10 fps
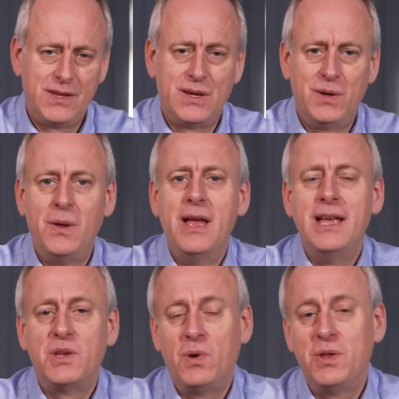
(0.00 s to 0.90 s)
So
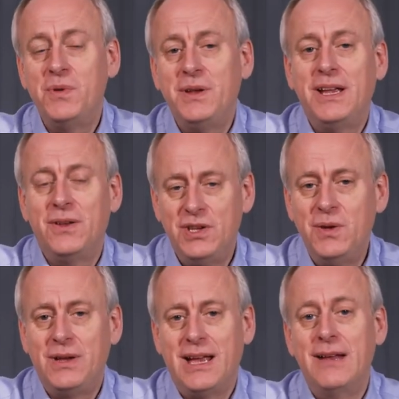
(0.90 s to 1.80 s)
it's worth when you get your
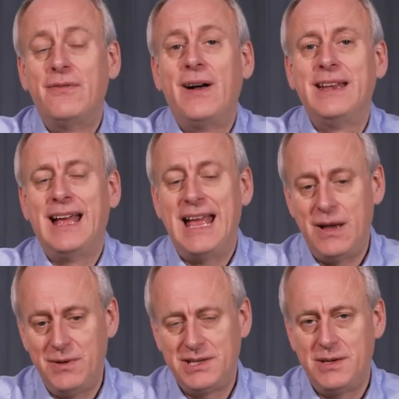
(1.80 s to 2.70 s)
new kit, find out
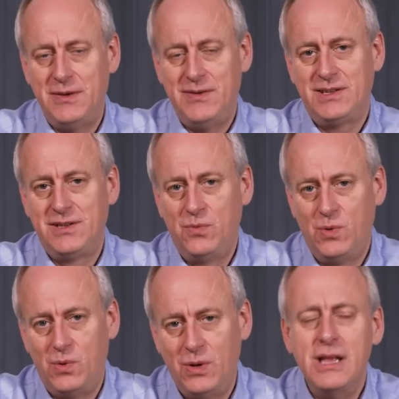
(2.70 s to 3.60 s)
how it's going to be fixed to the
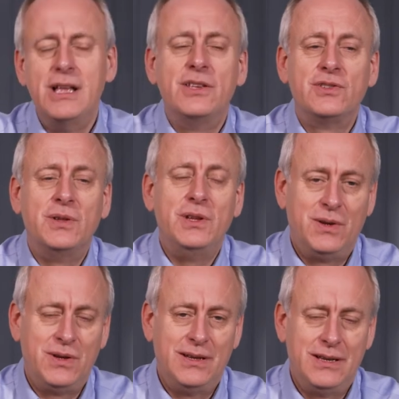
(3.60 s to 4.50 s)
wall so that you
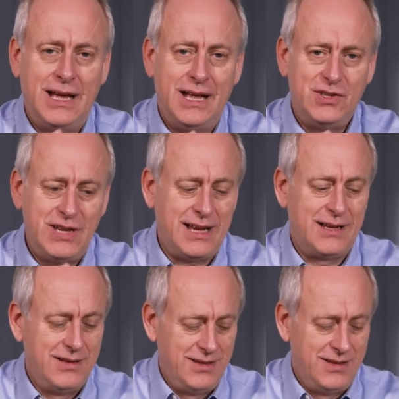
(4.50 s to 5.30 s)
can check